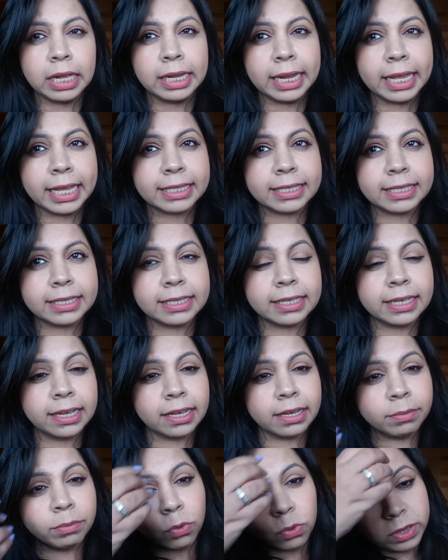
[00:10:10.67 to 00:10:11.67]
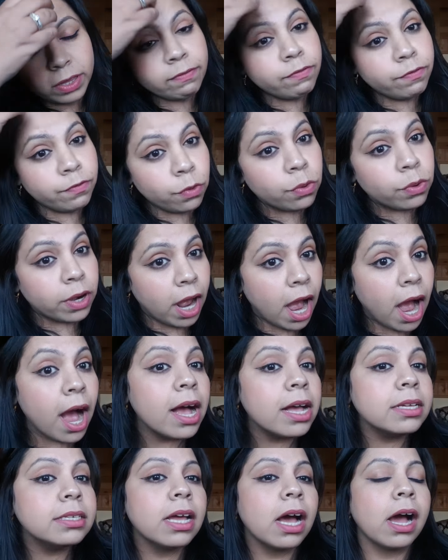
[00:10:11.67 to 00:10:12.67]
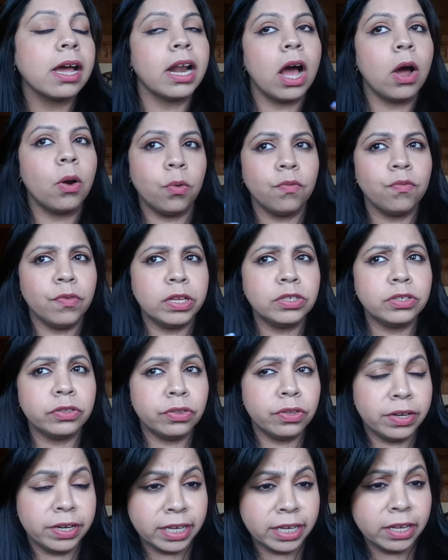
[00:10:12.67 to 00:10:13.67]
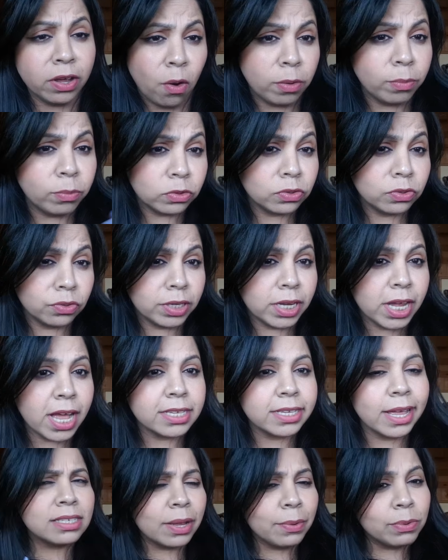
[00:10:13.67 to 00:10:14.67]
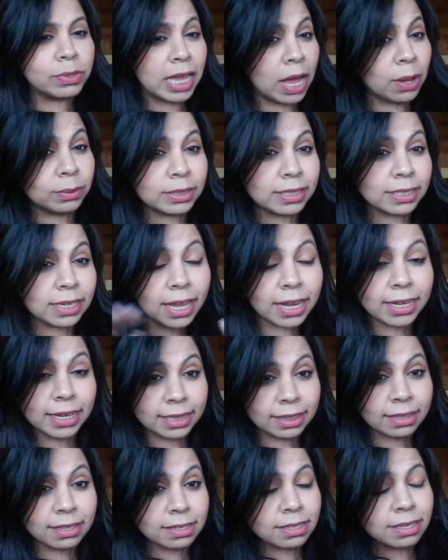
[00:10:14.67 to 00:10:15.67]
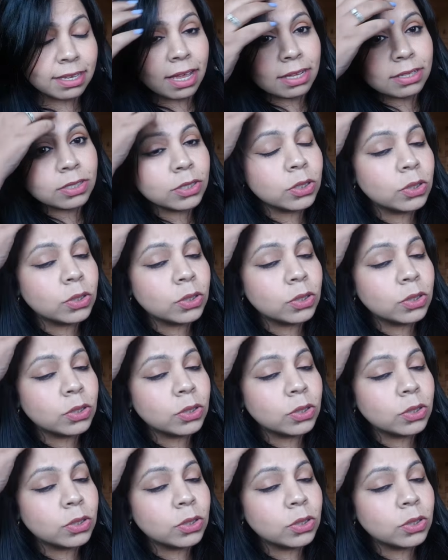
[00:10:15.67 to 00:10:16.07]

let's say, more than 4 hours, and out of which almost 3 hours I was outside in the sun.